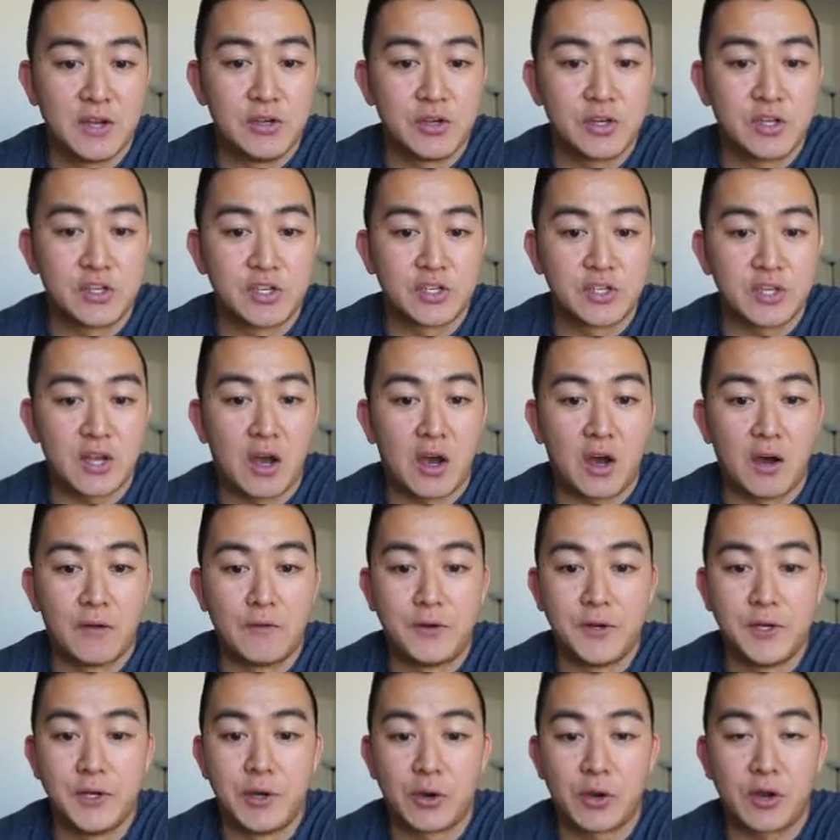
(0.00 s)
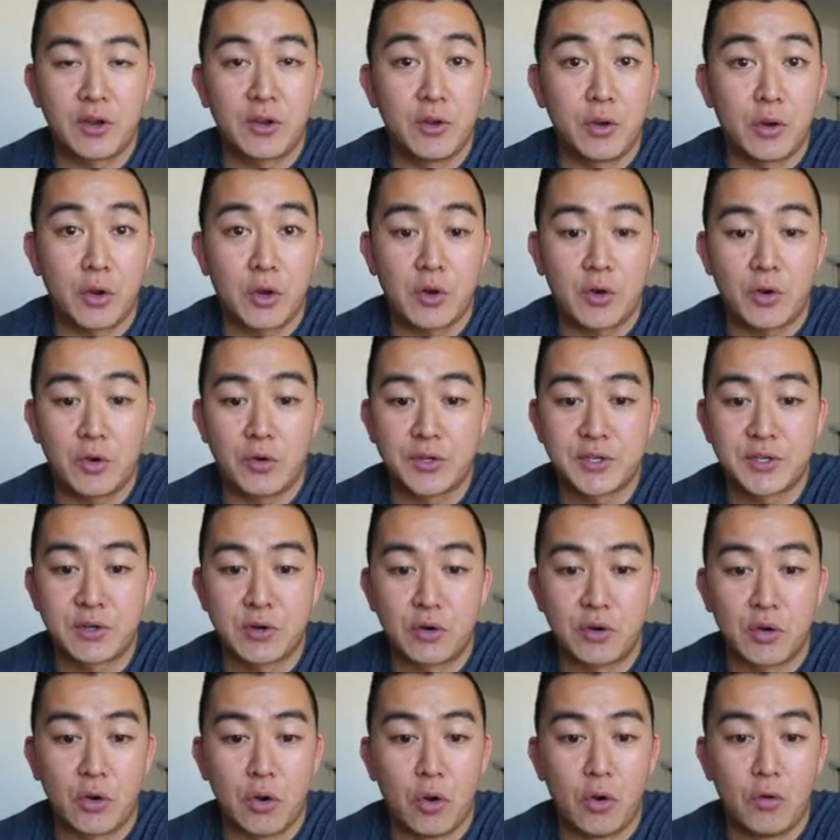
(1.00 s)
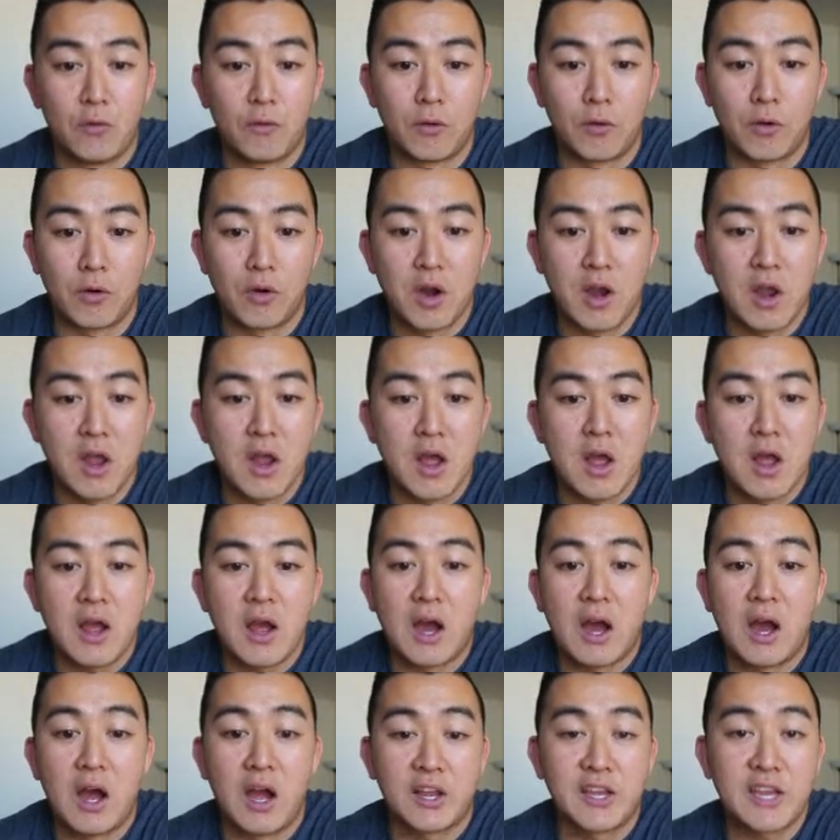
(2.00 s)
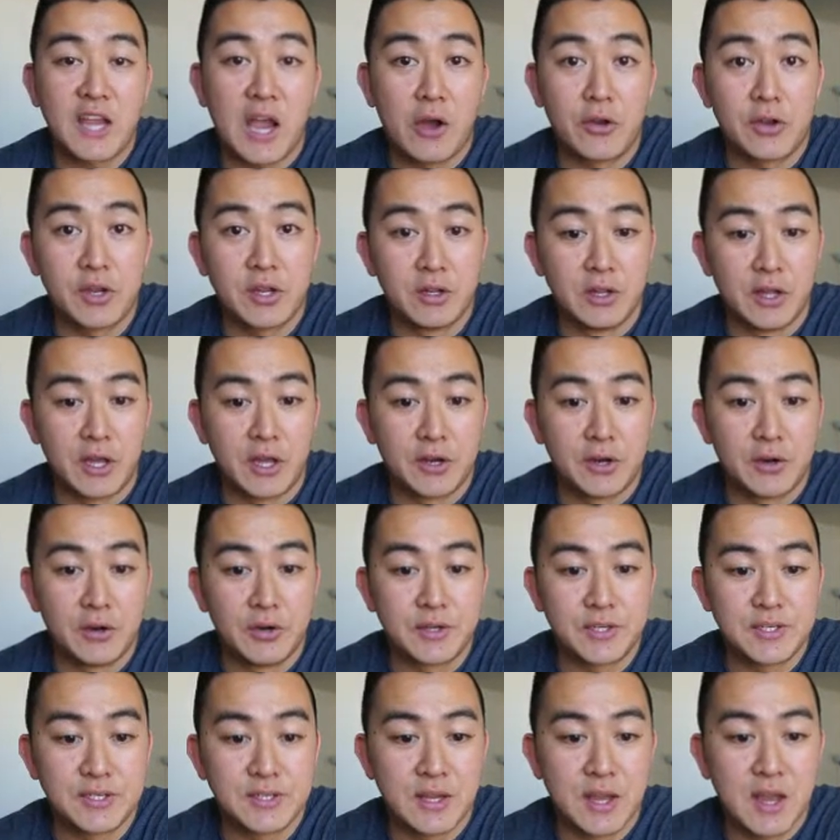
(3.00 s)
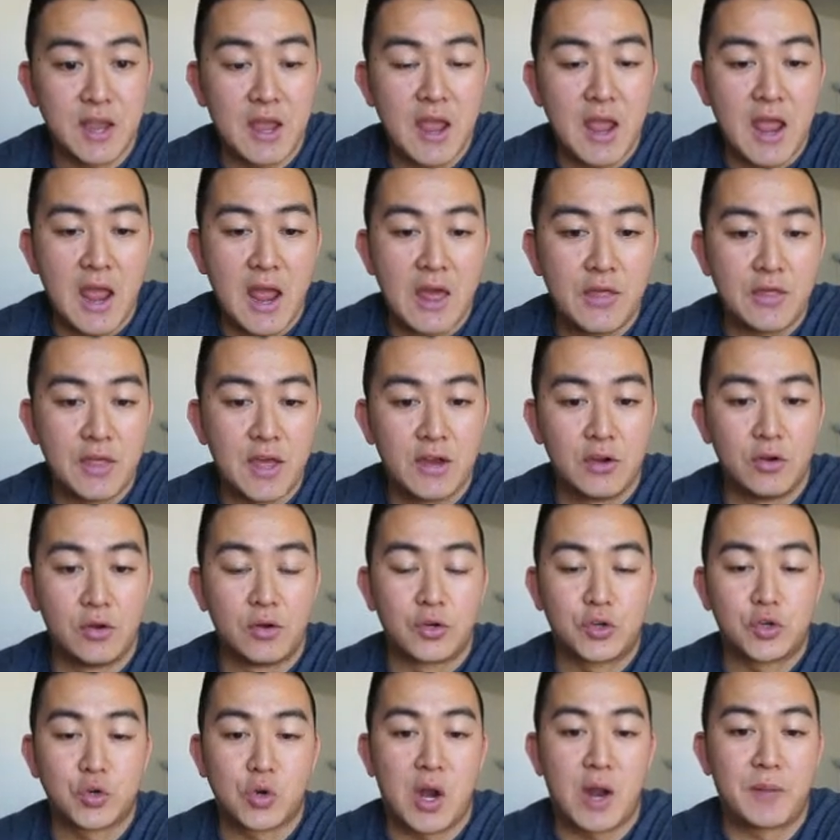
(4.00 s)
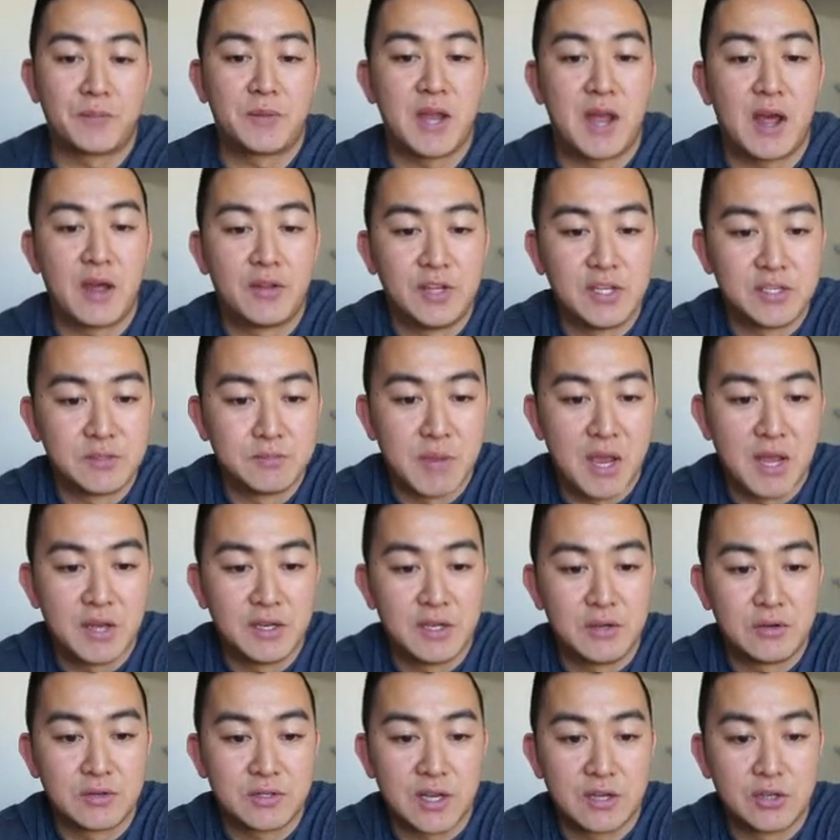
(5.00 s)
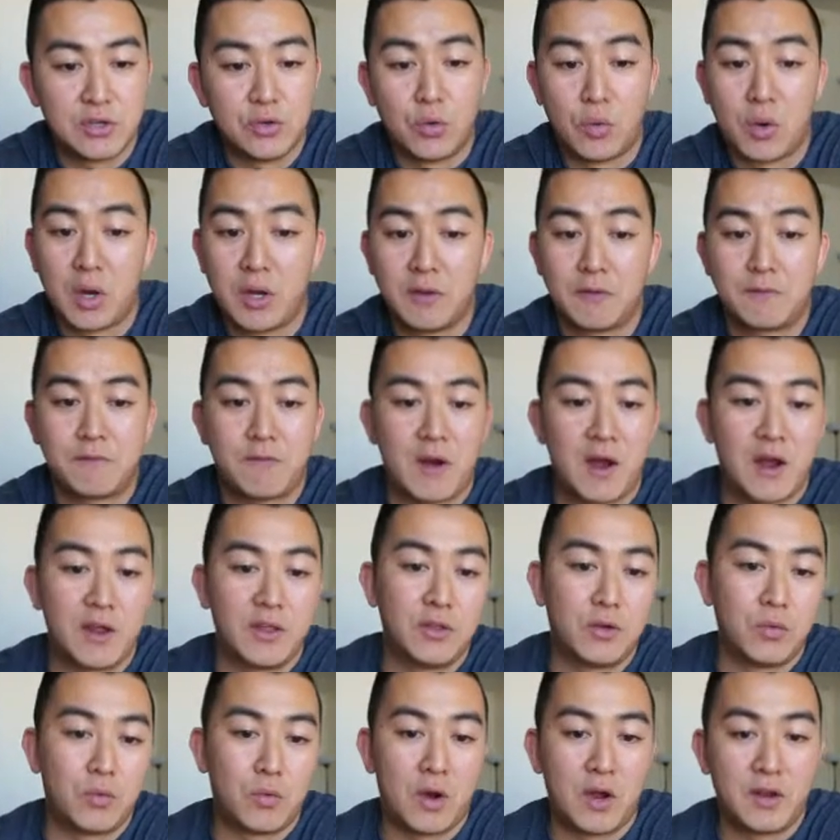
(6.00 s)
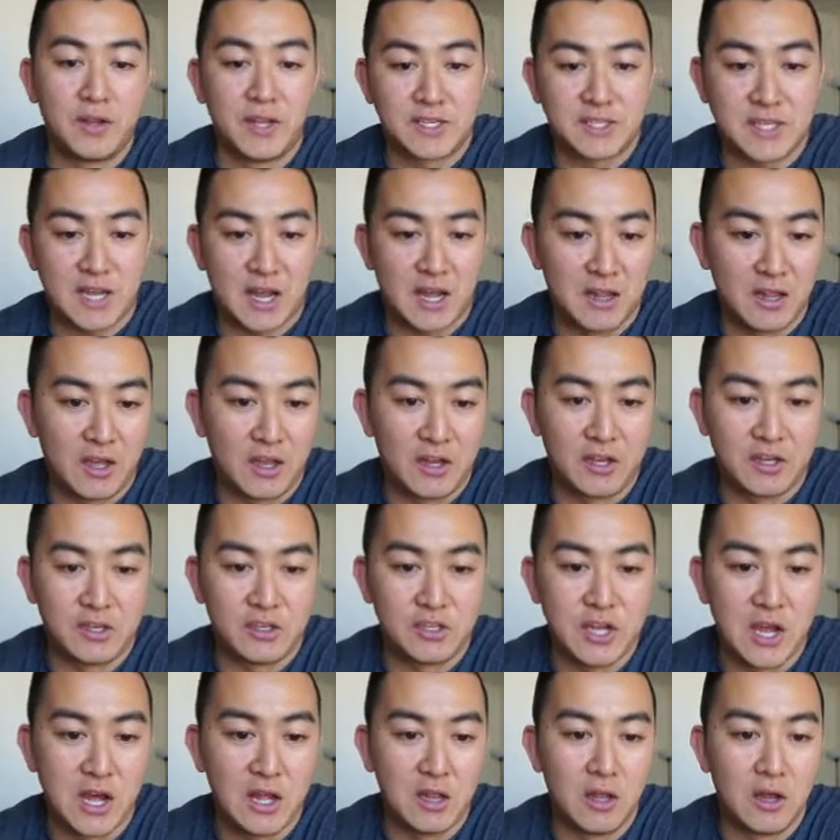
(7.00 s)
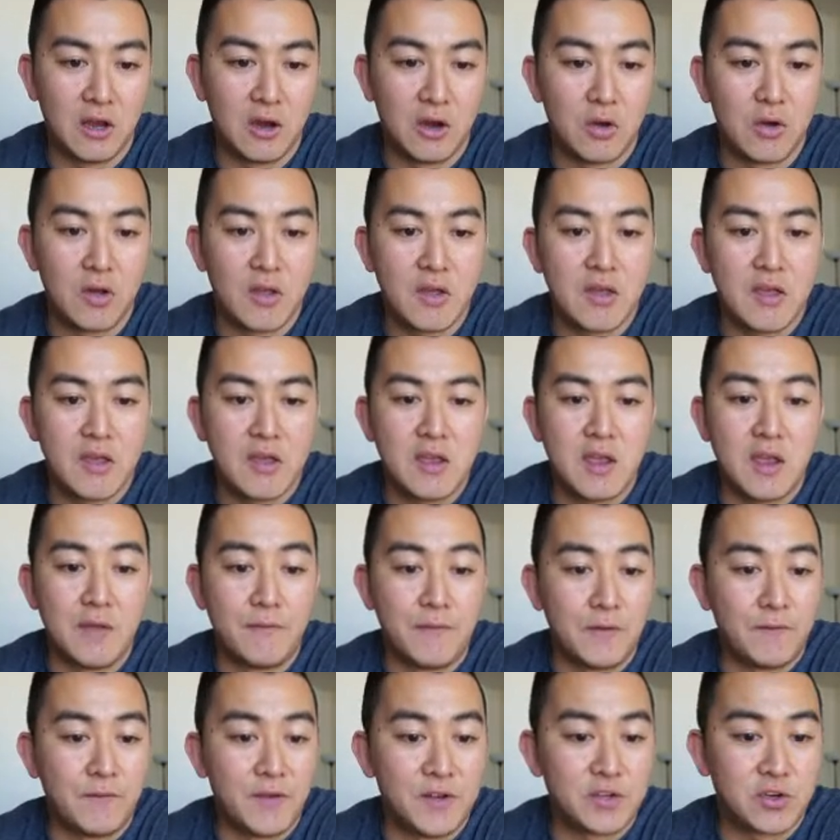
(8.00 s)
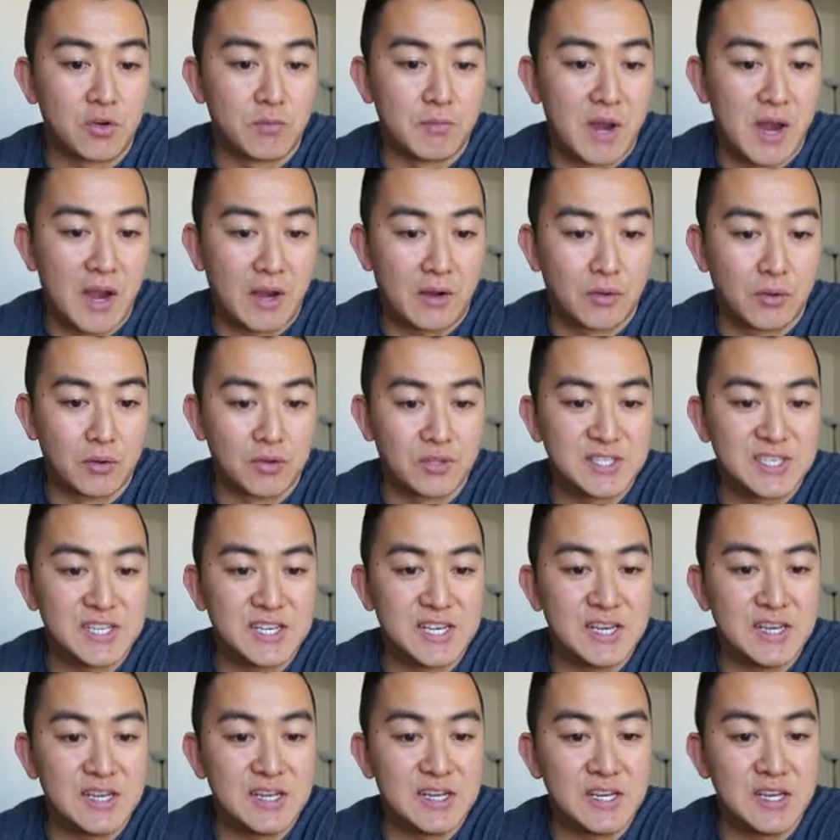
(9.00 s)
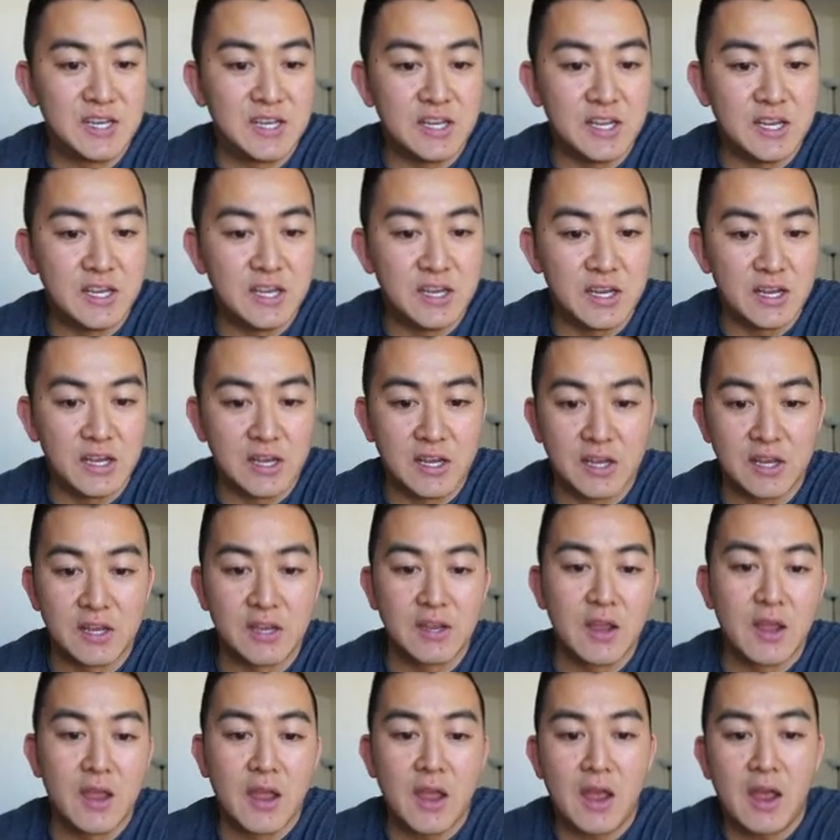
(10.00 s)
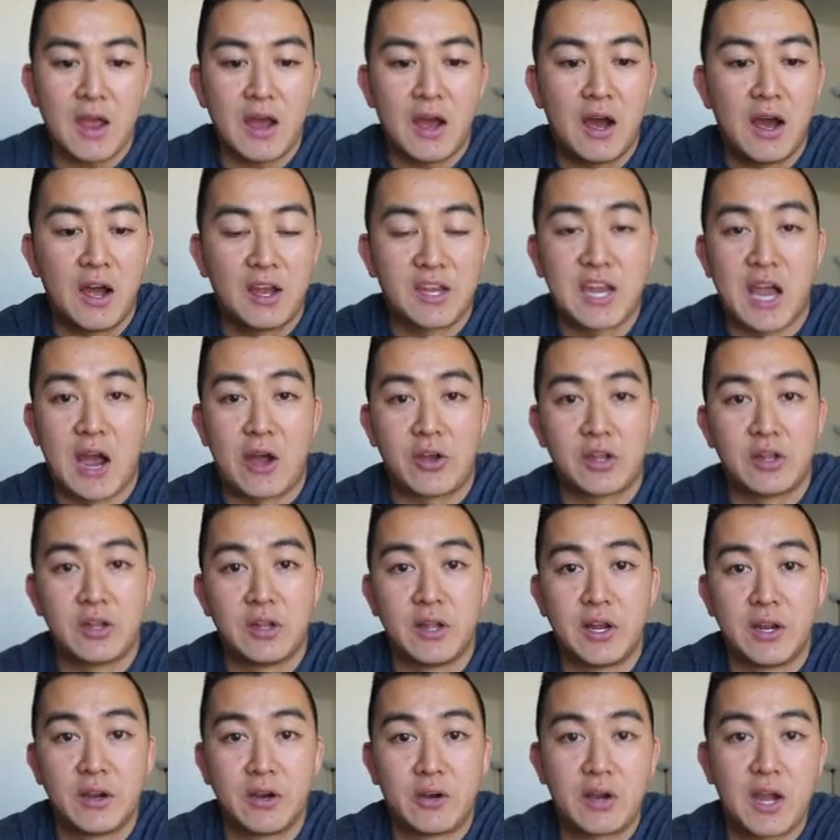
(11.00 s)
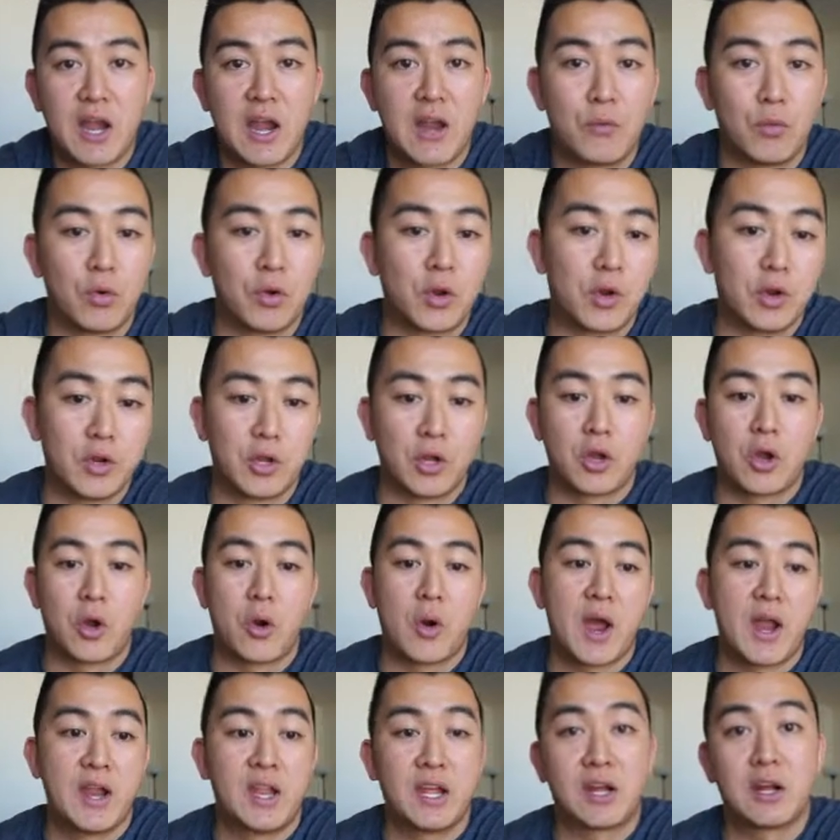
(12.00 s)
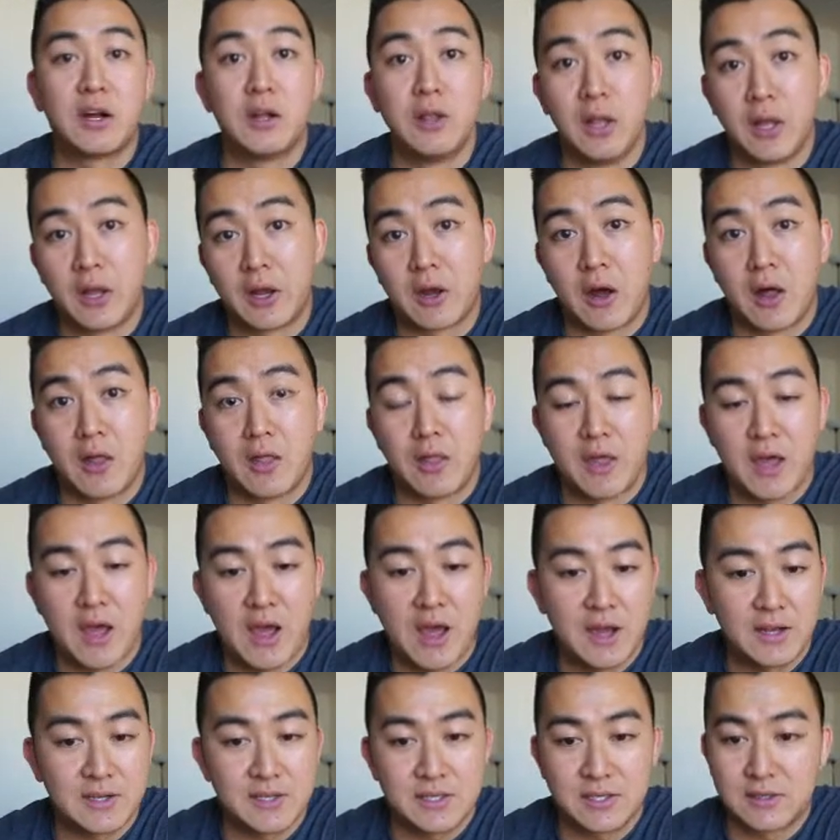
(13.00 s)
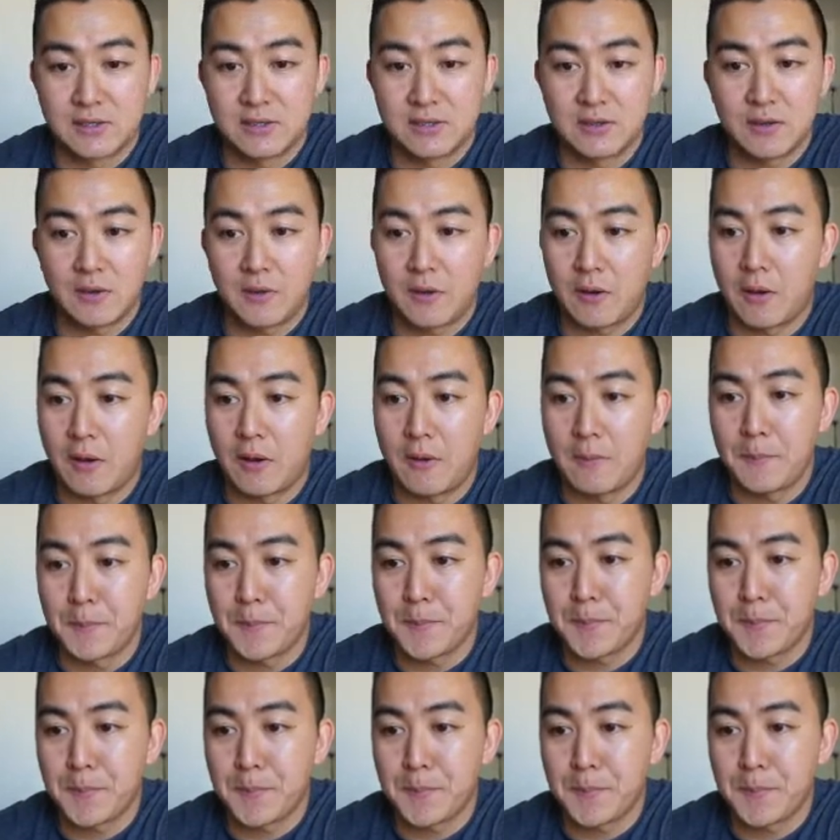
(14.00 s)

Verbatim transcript: You can just hover your, your cursor over uh, calculators and then it will drop down these menus and you want to find the one that's highlighted in yellow if it fits your macros TDEE uh, calculator and we're going to go ahead and click on that. Okay.